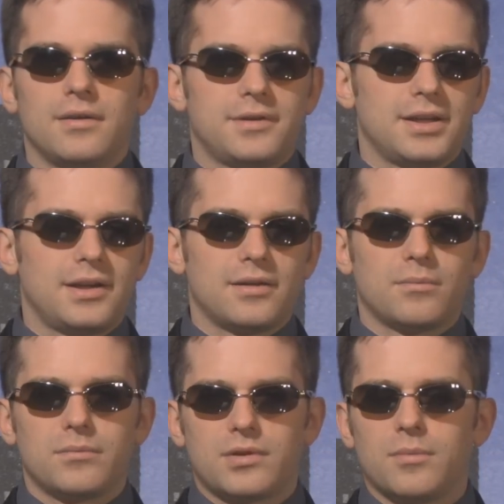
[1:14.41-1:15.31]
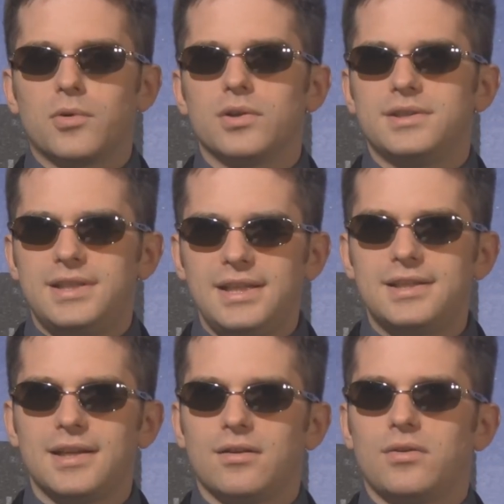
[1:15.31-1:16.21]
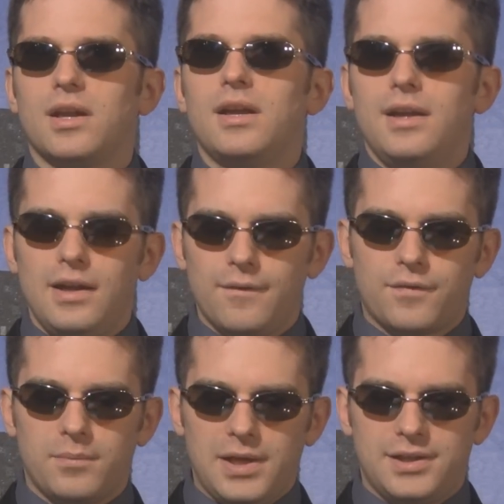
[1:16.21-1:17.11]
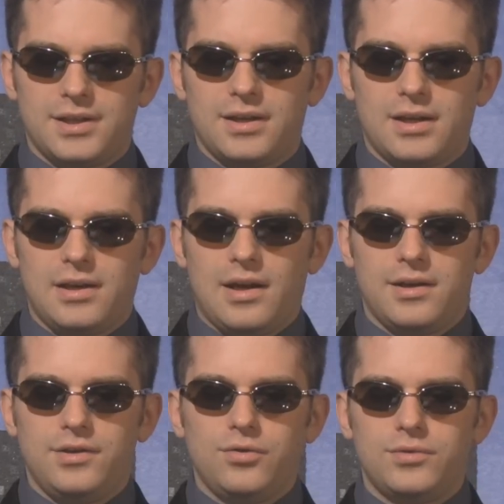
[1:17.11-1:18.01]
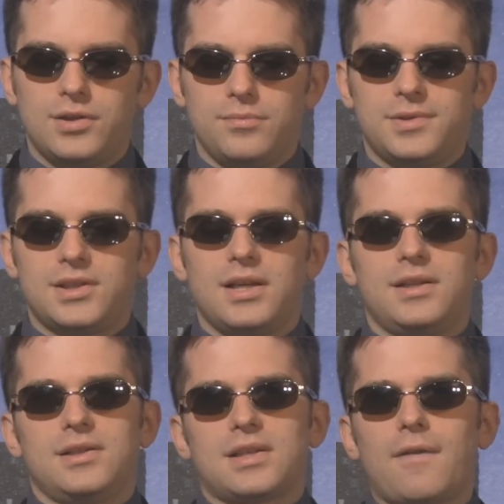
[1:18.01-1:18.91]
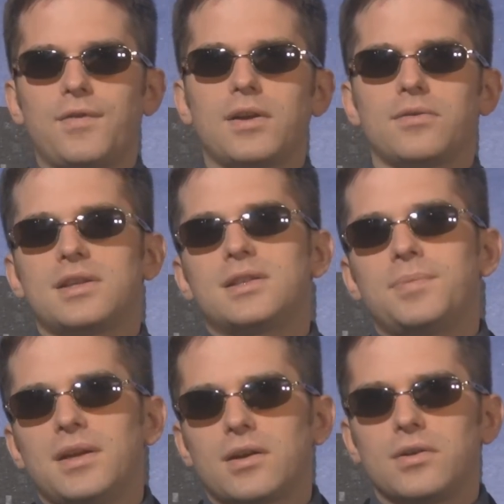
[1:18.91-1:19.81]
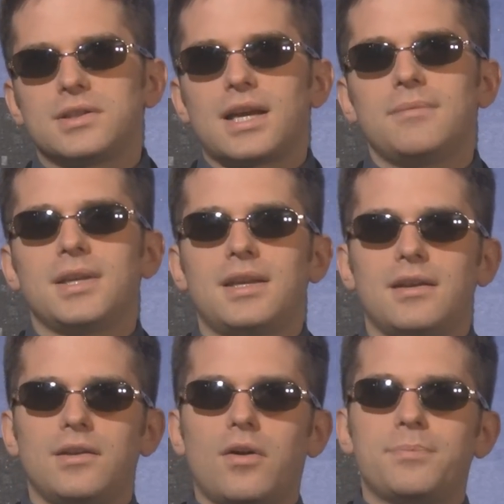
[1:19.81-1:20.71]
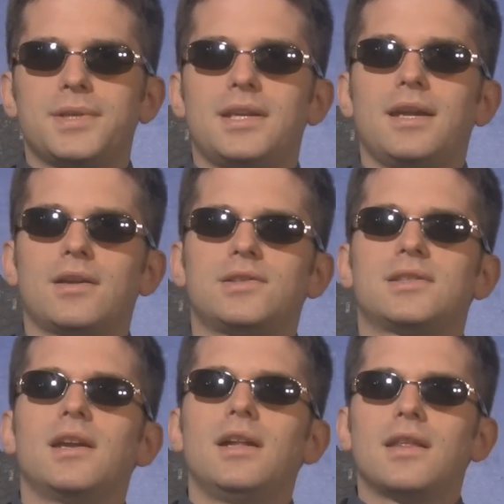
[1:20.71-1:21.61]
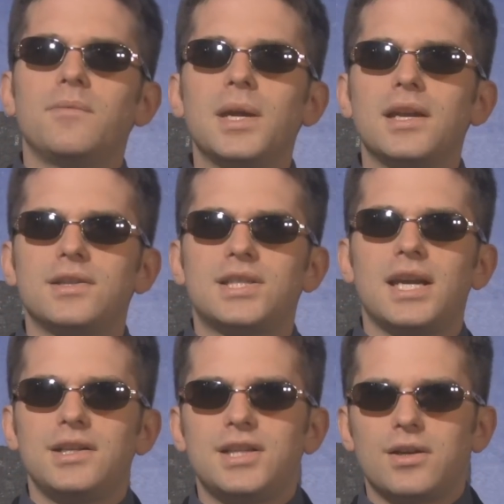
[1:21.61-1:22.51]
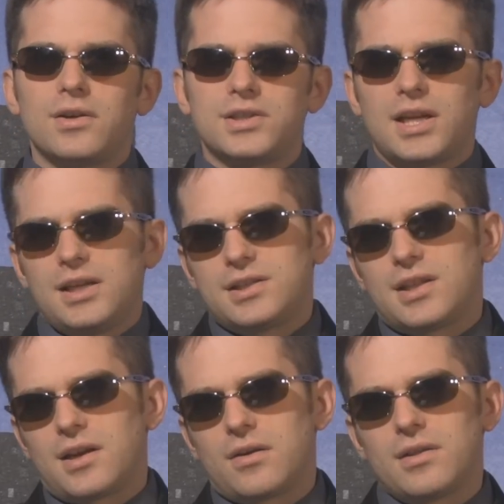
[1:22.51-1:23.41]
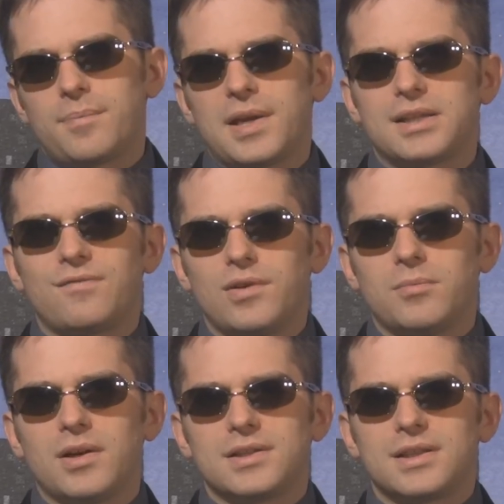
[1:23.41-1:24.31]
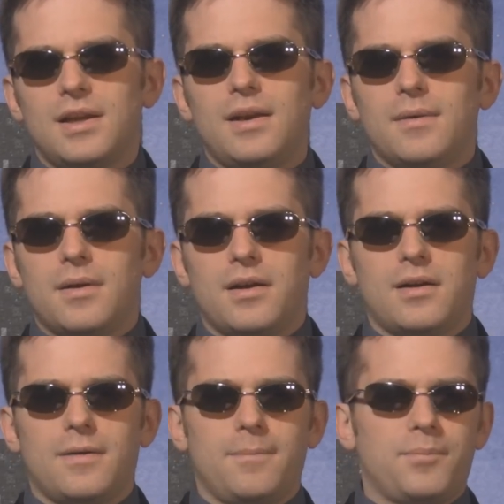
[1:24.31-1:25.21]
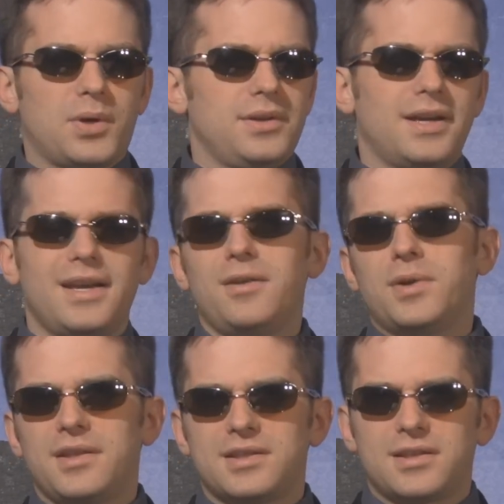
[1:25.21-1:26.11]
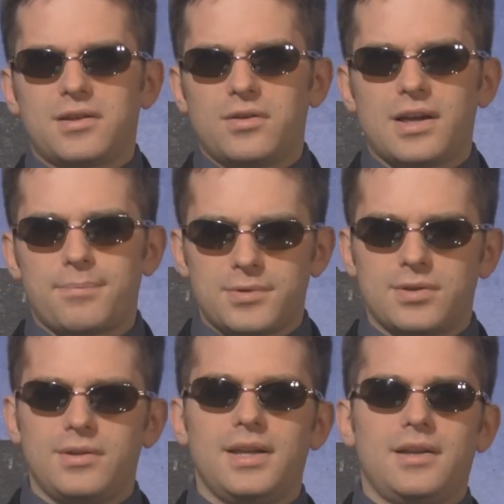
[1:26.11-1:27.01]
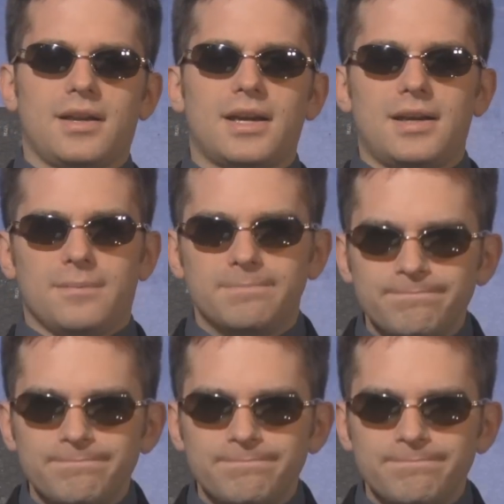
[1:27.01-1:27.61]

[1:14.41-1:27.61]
to get the more detailed information on YouTube's changes. I figured this would be a good time to get you up to date, because they've made a change here, a change there in the past few months. But yeah, anyway, this is a good opportunity to kind of